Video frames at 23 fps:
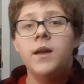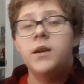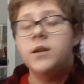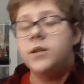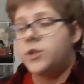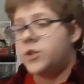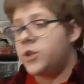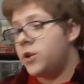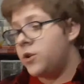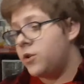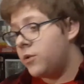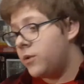
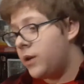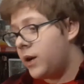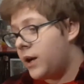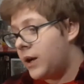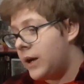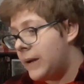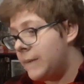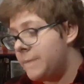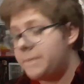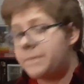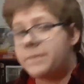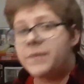So
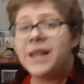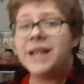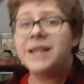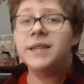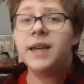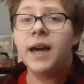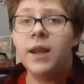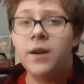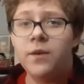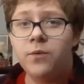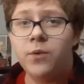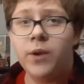that's
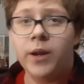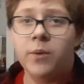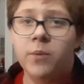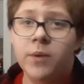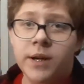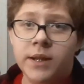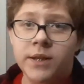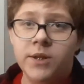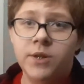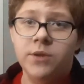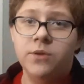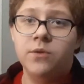kind of what I want
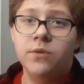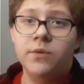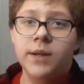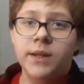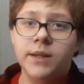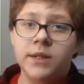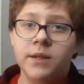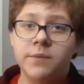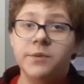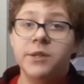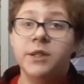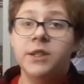to do in
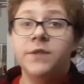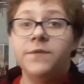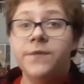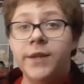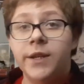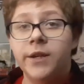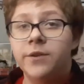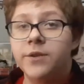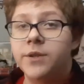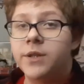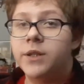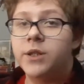some of these
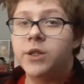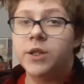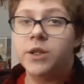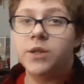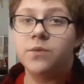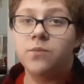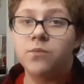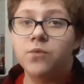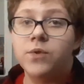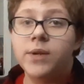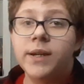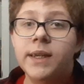videos, is just
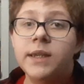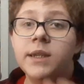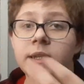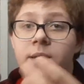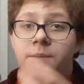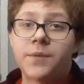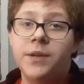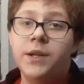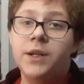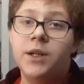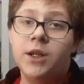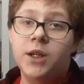read
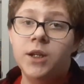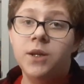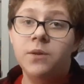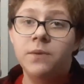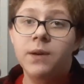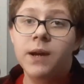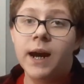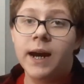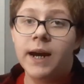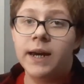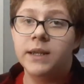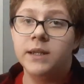something to you
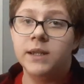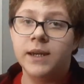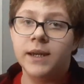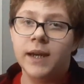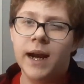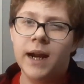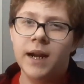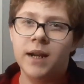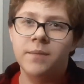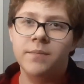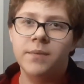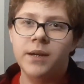guys and
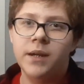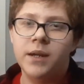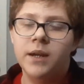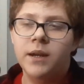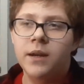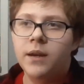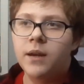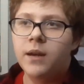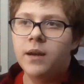kind of be...